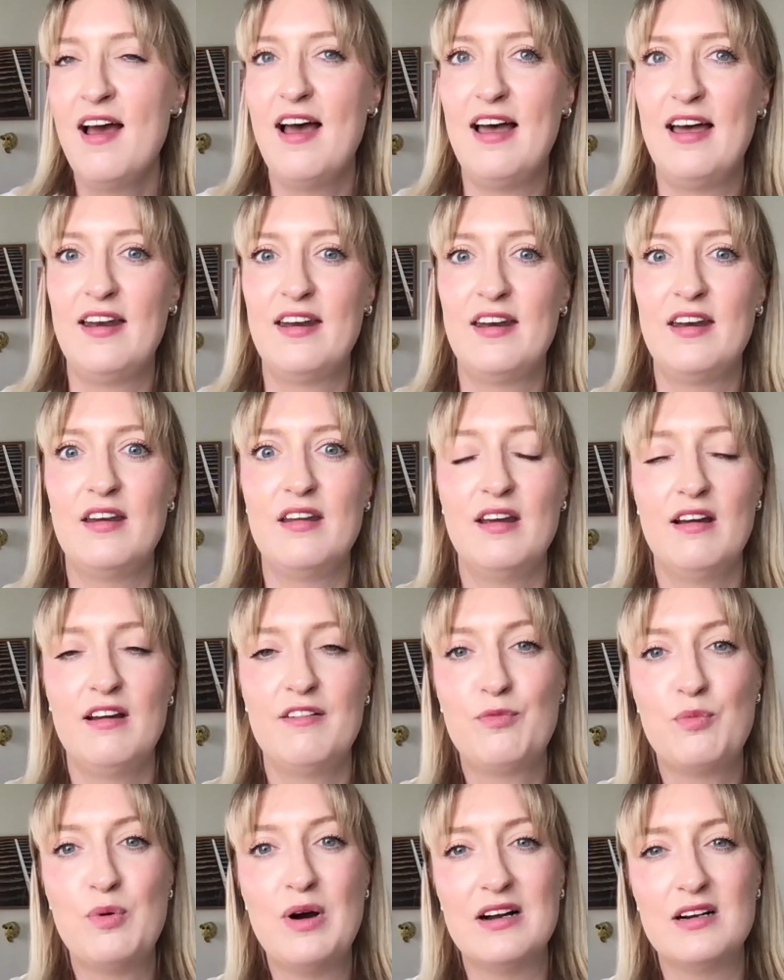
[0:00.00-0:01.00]
And
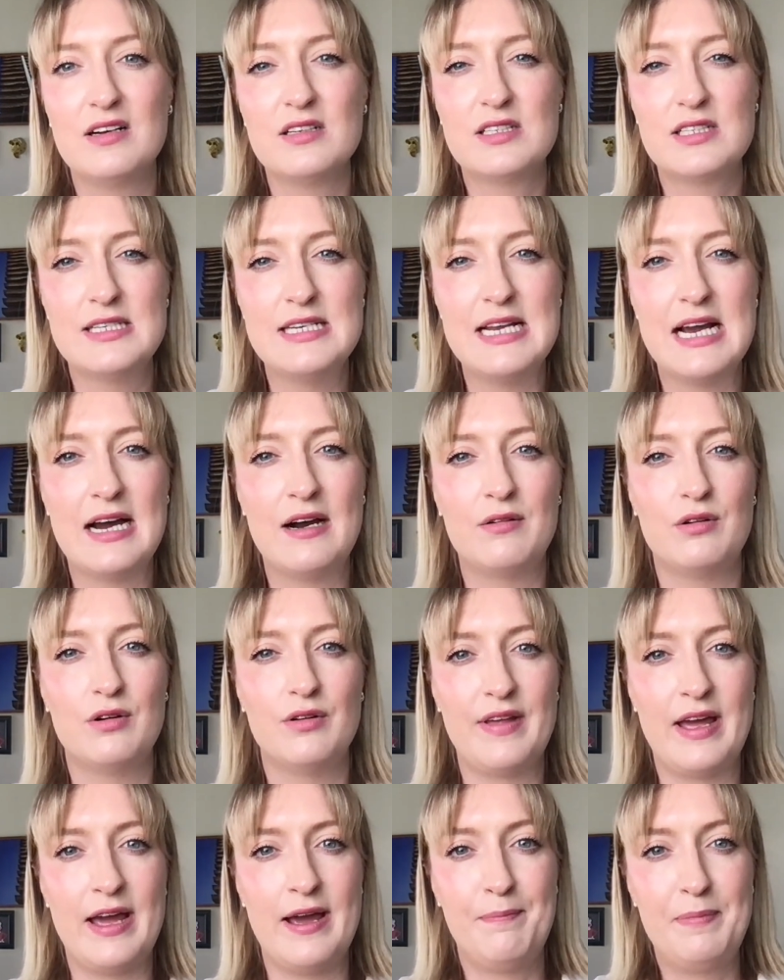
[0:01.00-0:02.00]
I've worked now
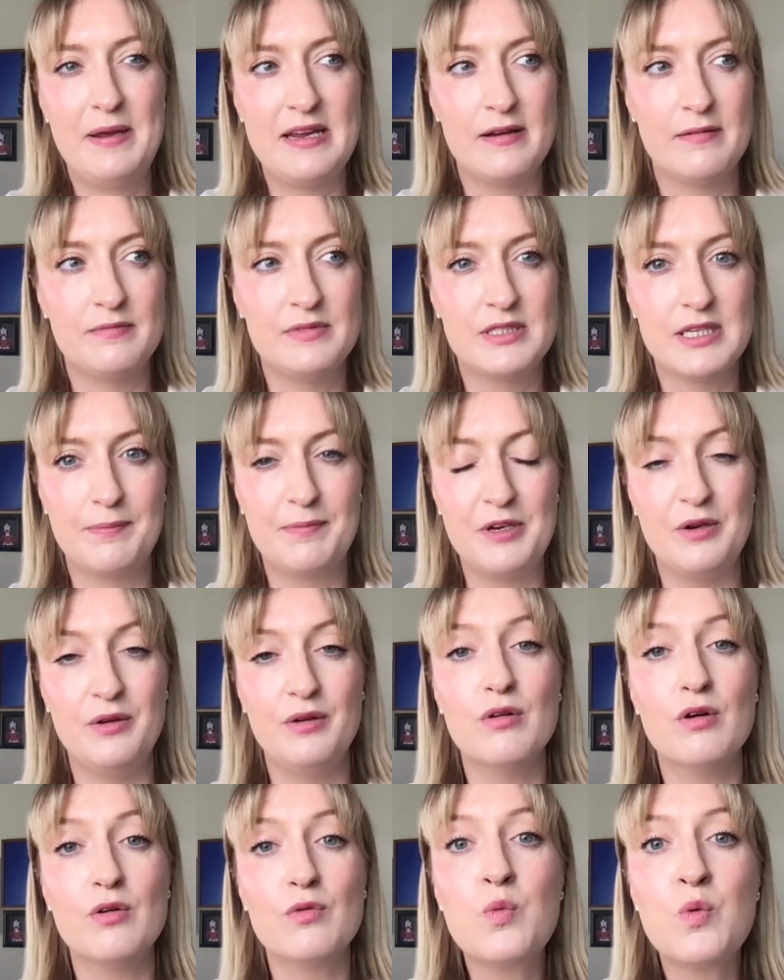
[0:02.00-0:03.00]
on their
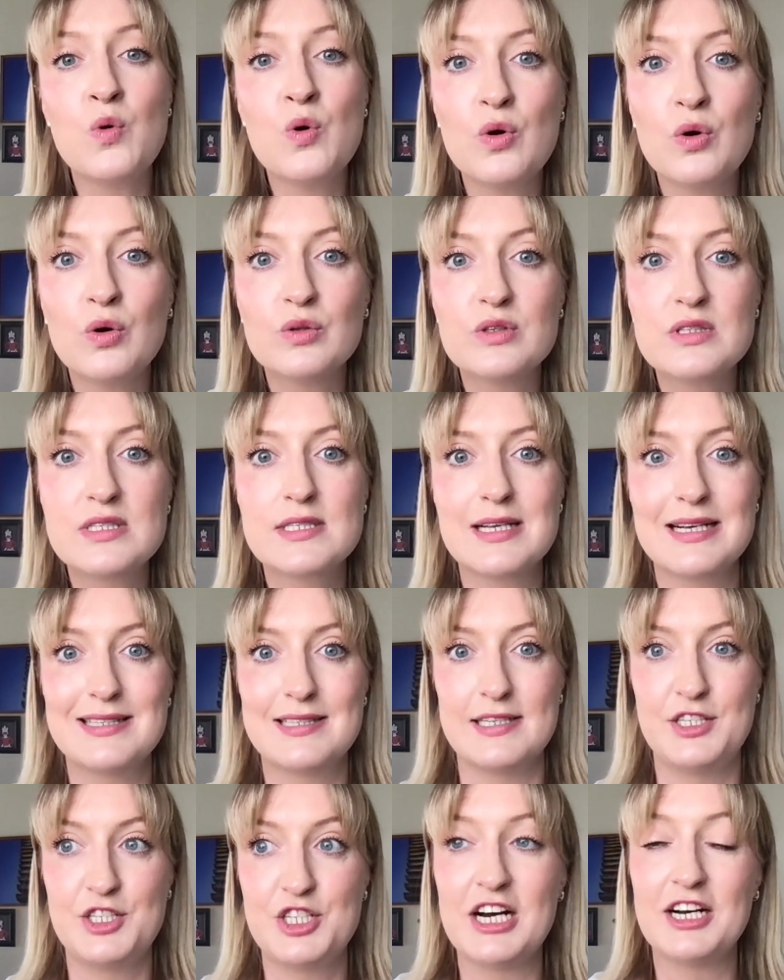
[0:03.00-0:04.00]
PMW awards
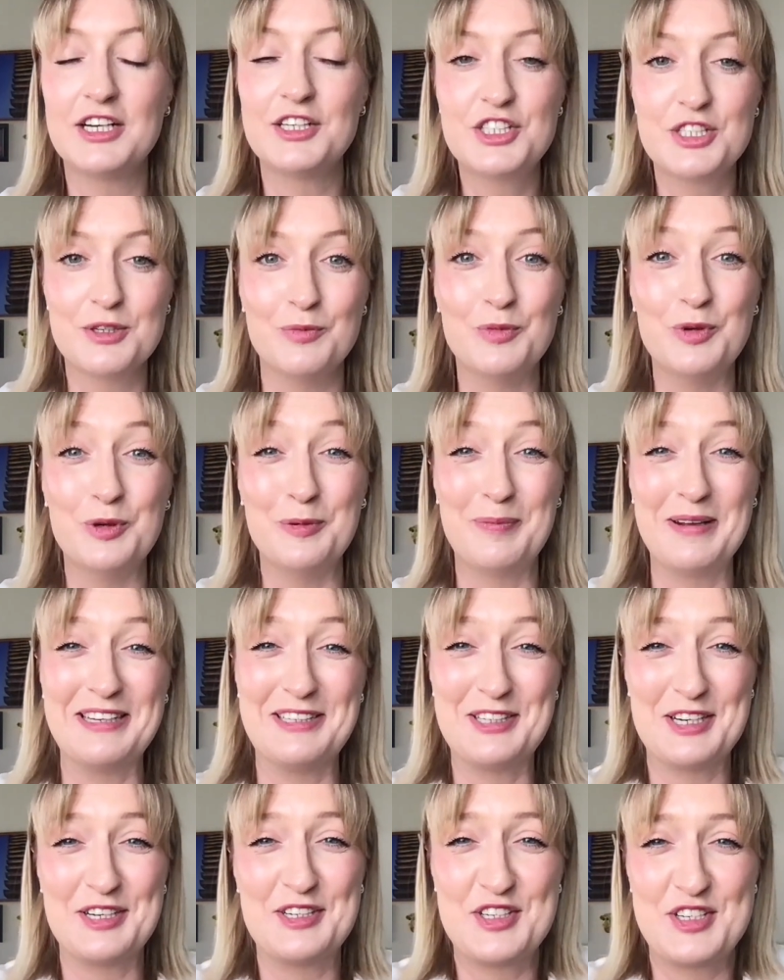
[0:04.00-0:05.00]
as a judge, and will be a
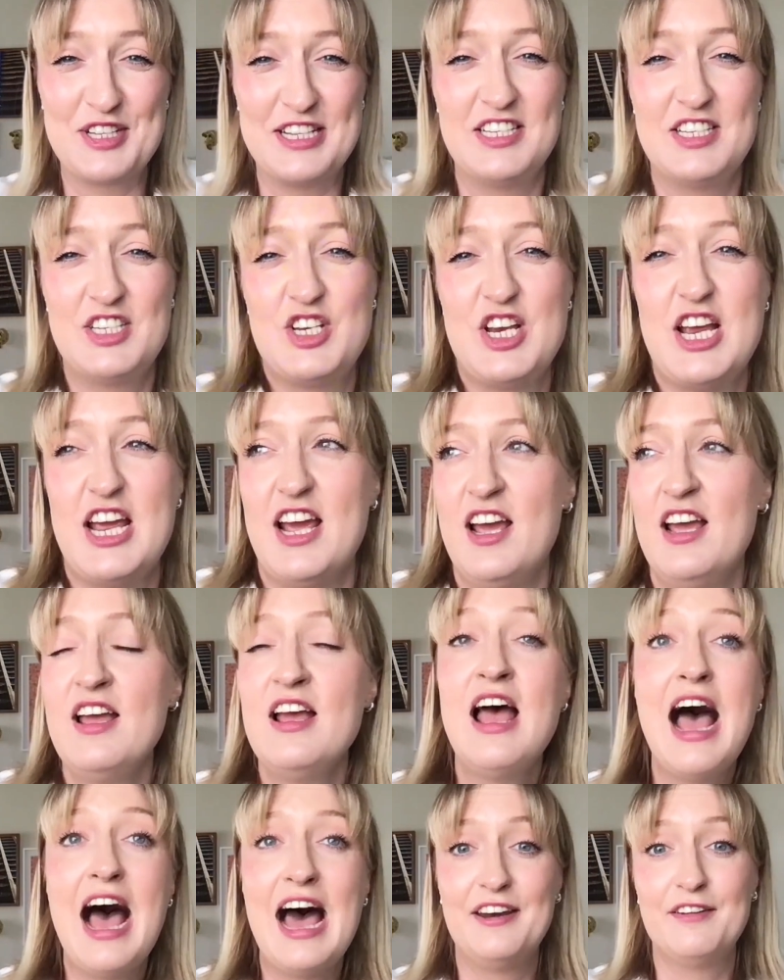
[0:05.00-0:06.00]
judge this year,
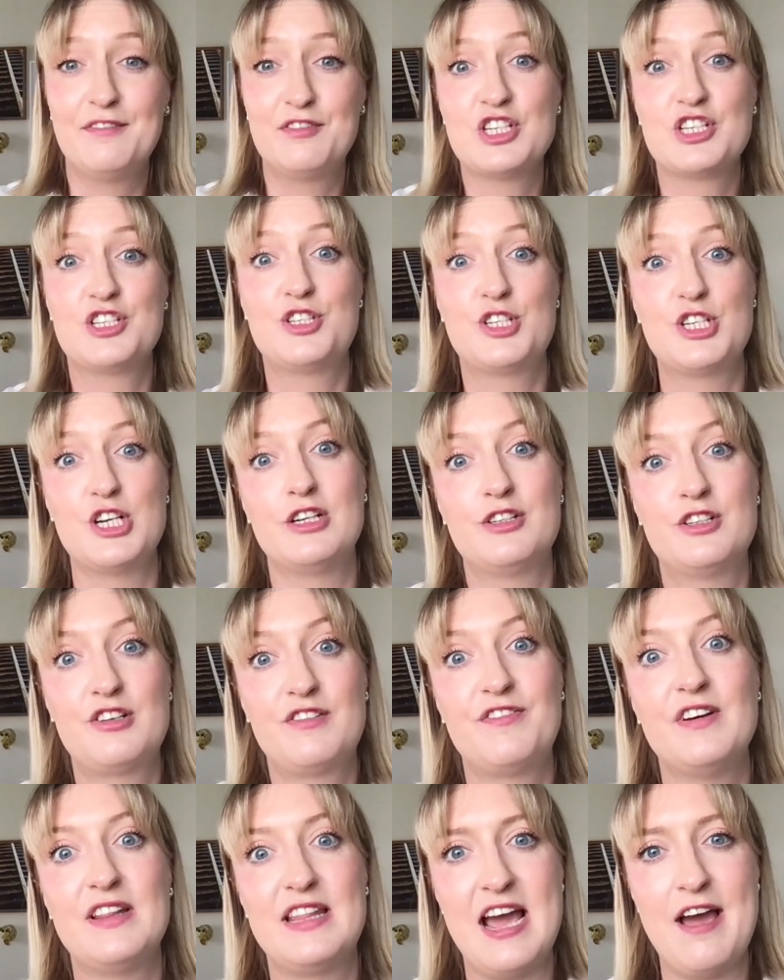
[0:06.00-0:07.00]
and have just judged
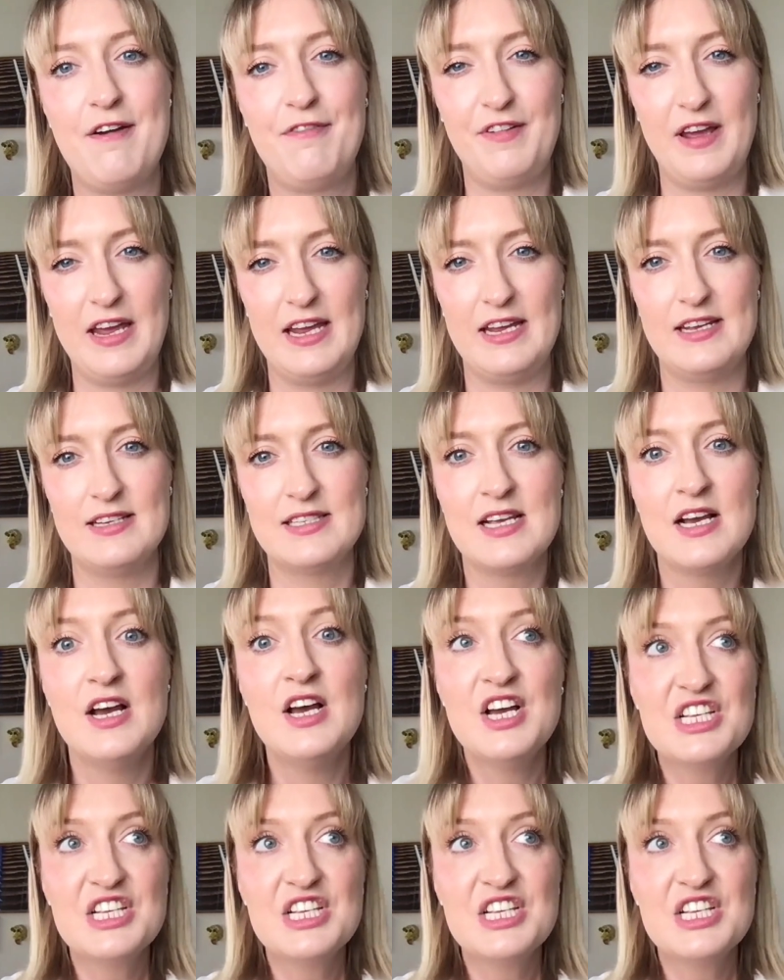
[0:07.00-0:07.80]
for the Effies.